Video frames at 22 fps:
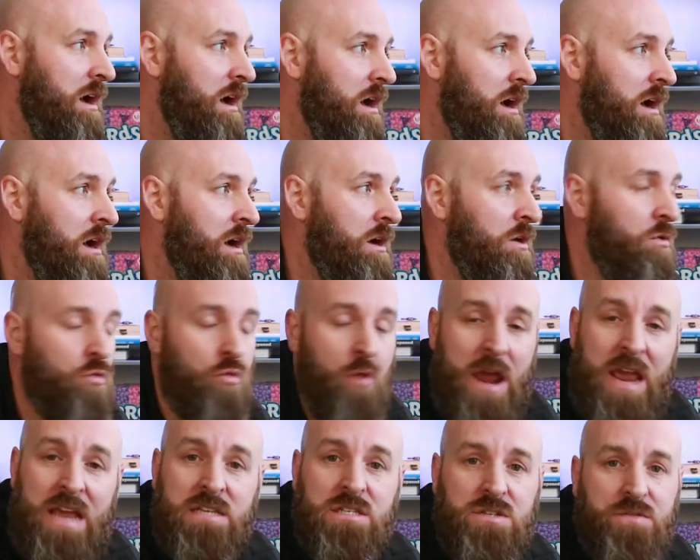uh,
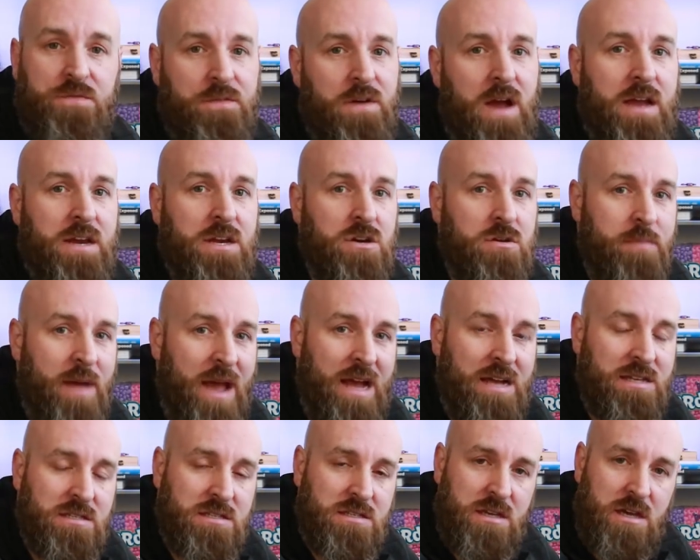rangefinder
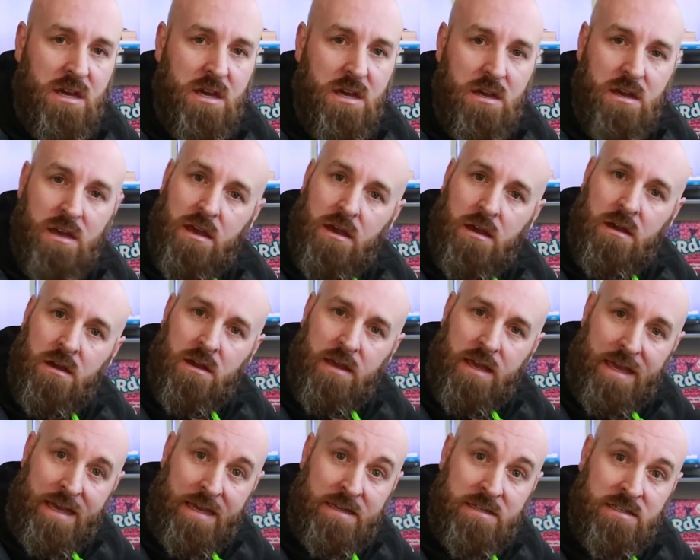mask uh,
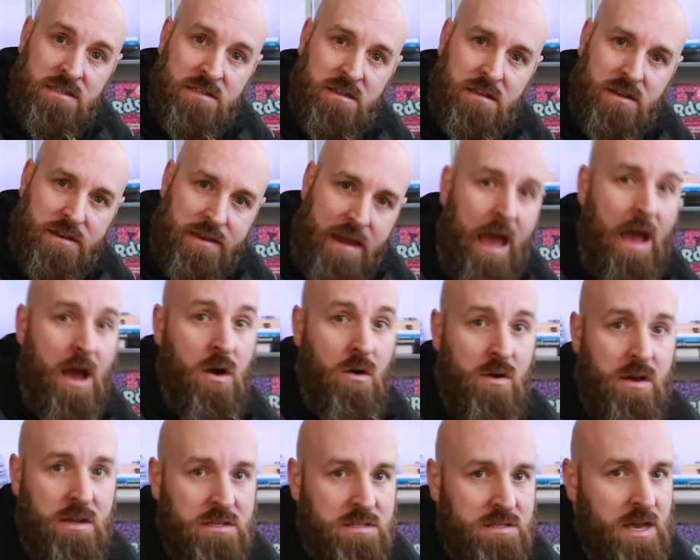is
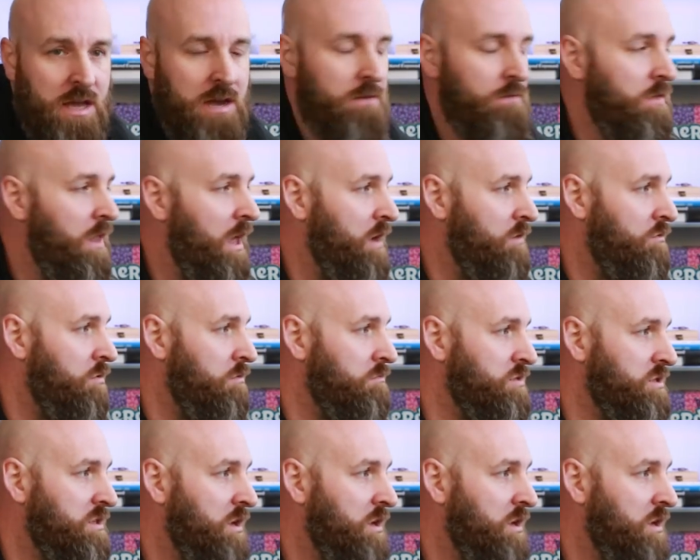now inside of Lightroom.